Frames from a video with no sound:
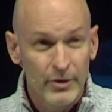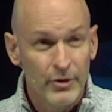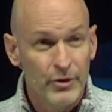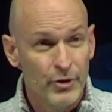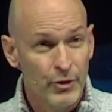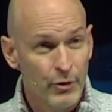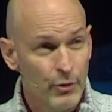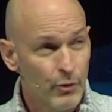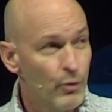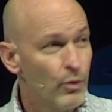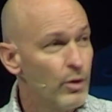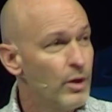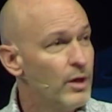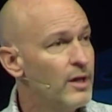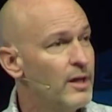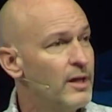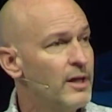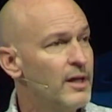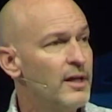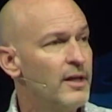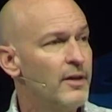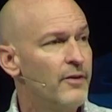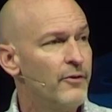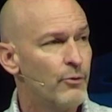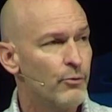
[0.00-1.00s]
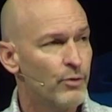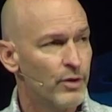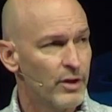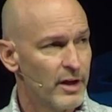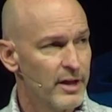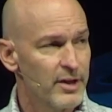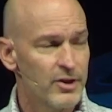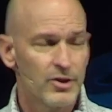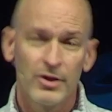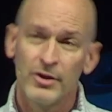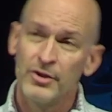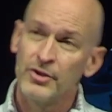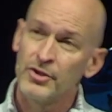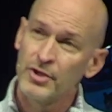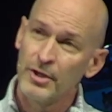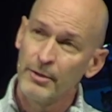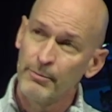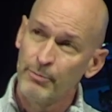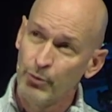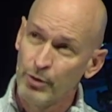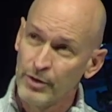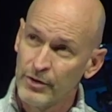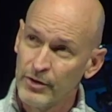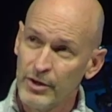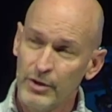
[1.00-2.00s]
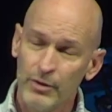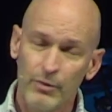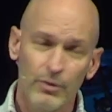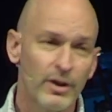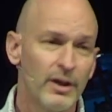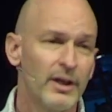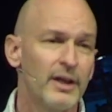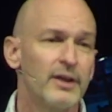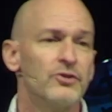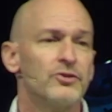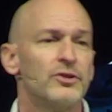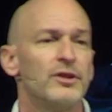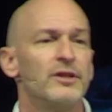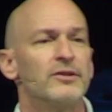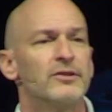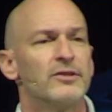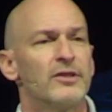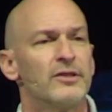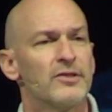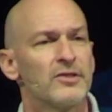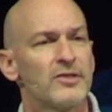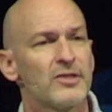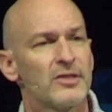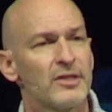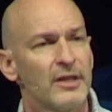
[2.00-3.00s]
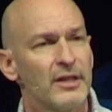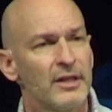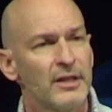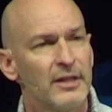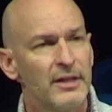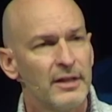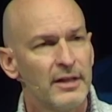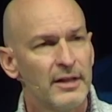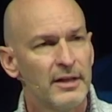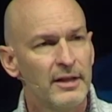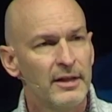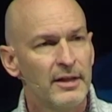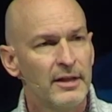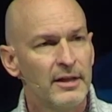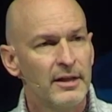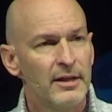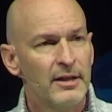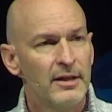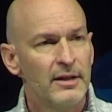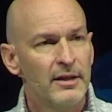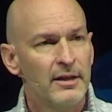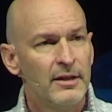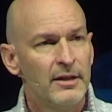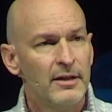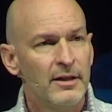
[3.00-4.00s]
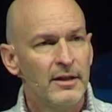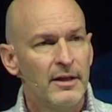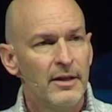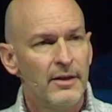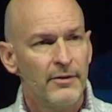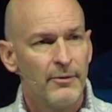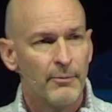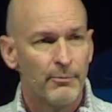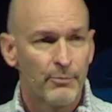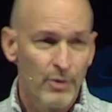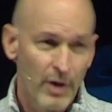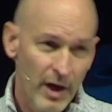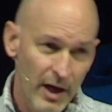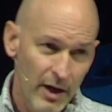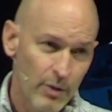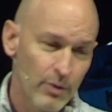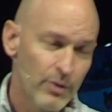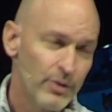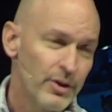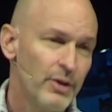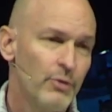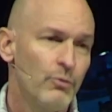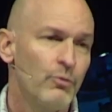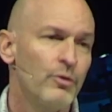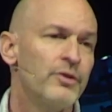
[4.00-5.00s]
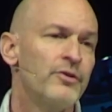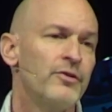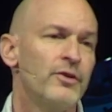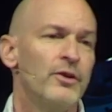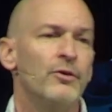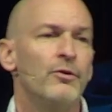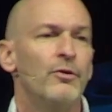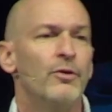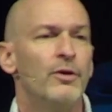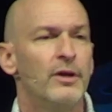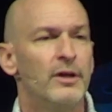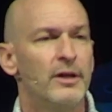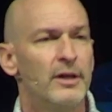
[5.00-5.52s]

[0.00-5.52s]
You, the relationship with you, King Jesus, the priority with you,